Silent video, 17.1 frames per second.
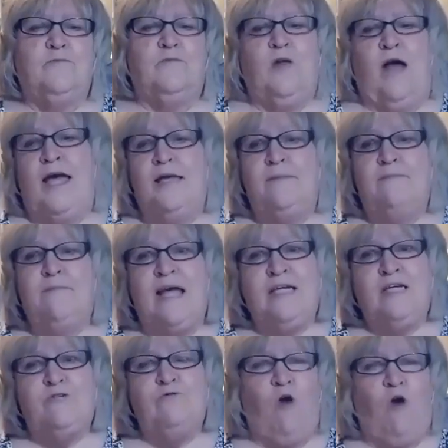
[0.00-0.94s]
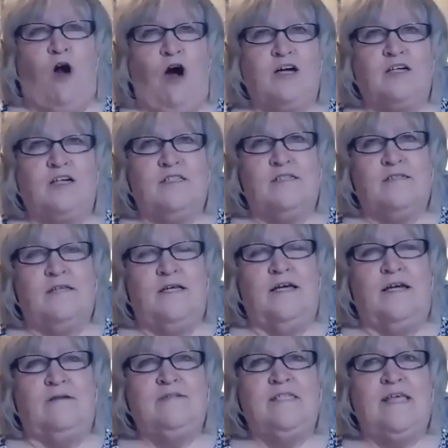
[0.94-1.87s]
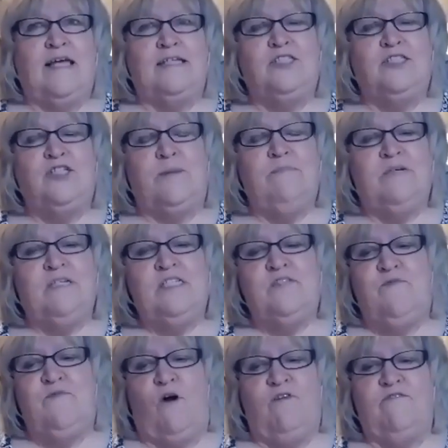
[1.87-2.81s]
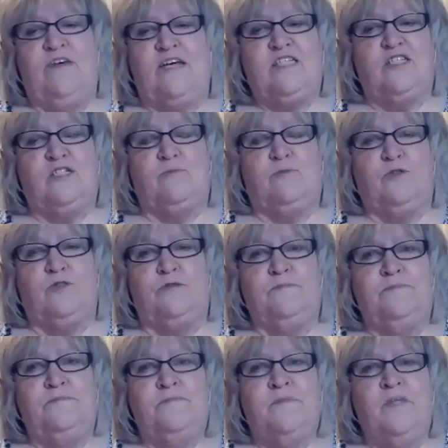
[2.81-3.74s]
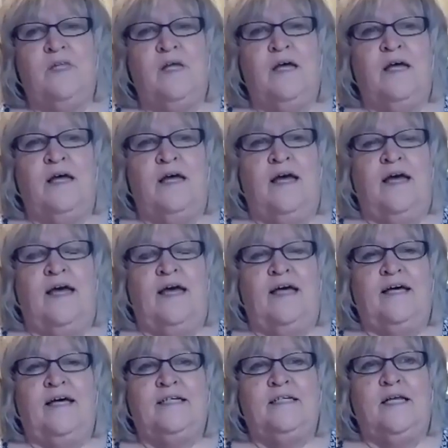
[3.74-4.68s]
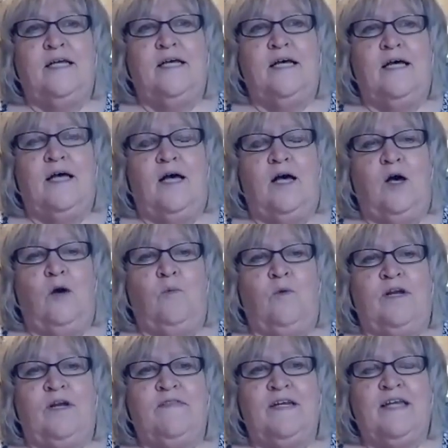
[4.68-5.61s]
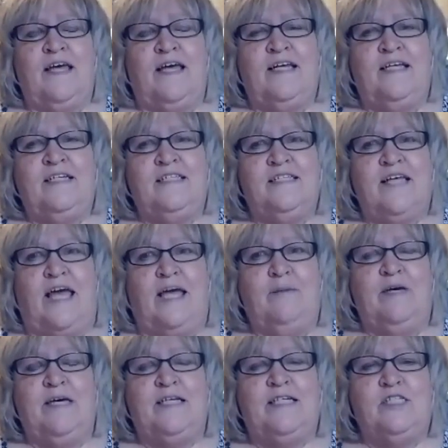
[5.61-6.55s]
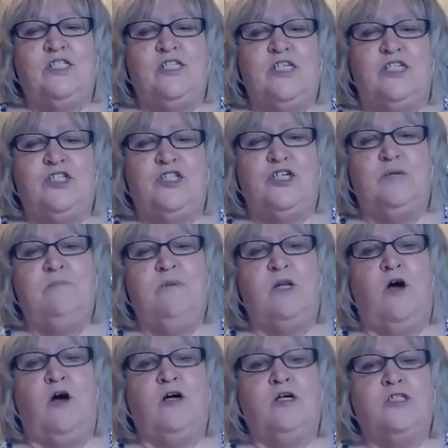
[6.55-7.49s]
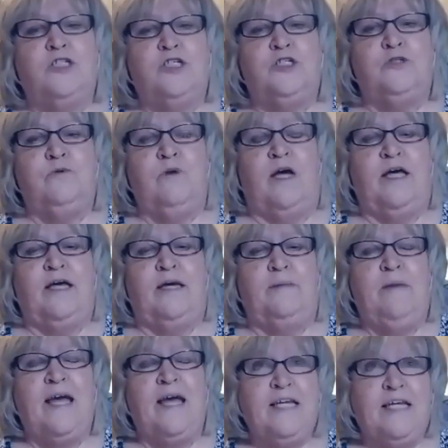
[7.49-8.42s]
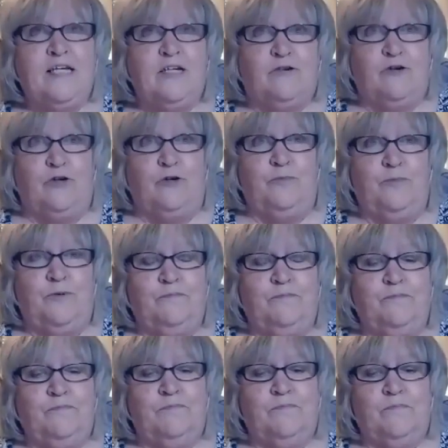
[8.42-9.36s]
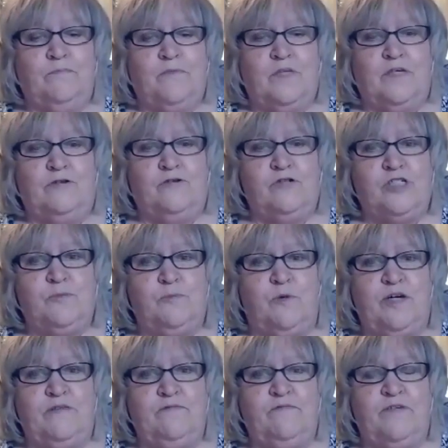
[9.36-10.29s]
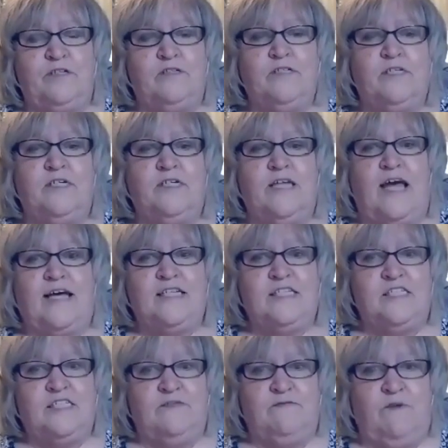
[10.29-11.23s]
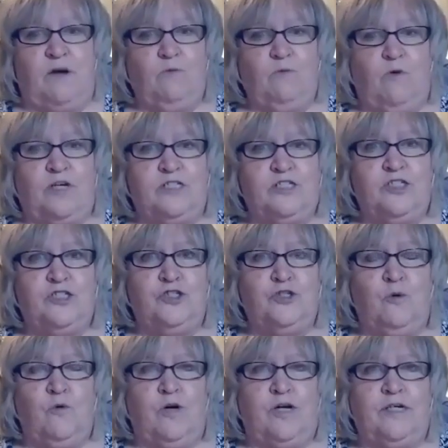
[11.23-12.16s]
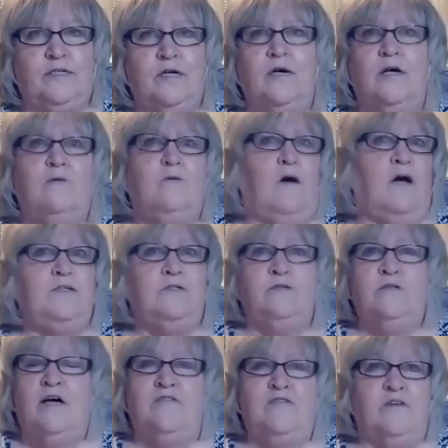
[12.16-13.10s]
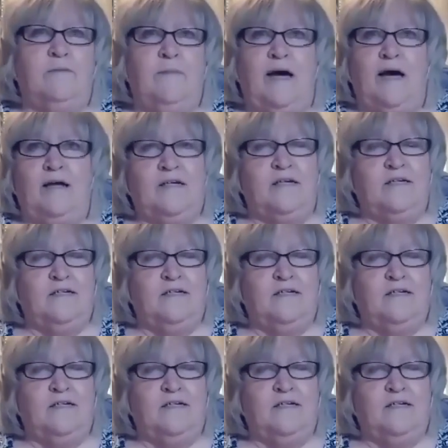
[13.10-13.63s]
I had painted rocks, and I was at a Japanese fall festival, and one of the ladies came in and said she belonged to a painting group here in Springfield and asked if I wanted to join. I knew nothing about